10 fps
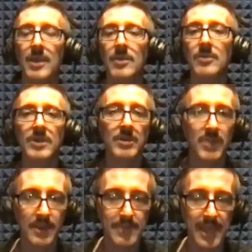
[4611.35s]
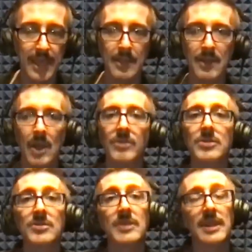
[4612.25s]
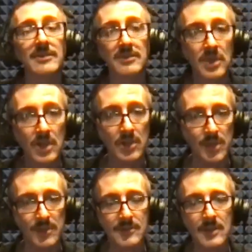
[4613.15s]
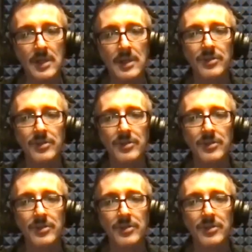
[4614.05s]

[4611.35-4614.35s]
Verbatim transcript: I use it in a big band. I also use it as a soloist.